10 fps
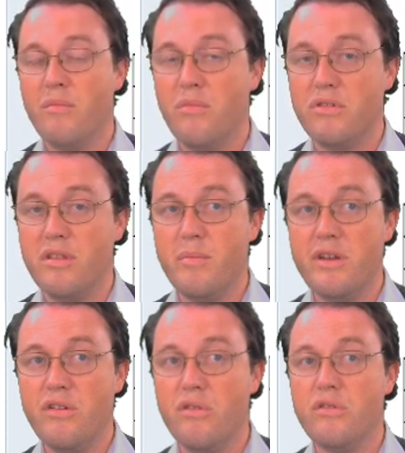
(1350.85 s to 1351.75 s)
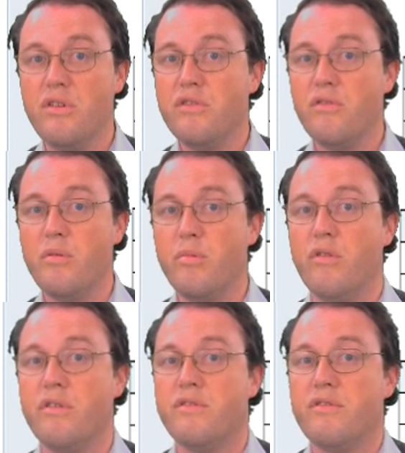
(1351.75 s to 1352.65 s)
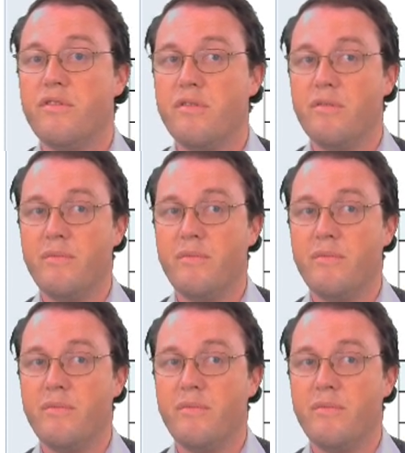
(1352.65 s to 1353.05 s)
put them in your user reports.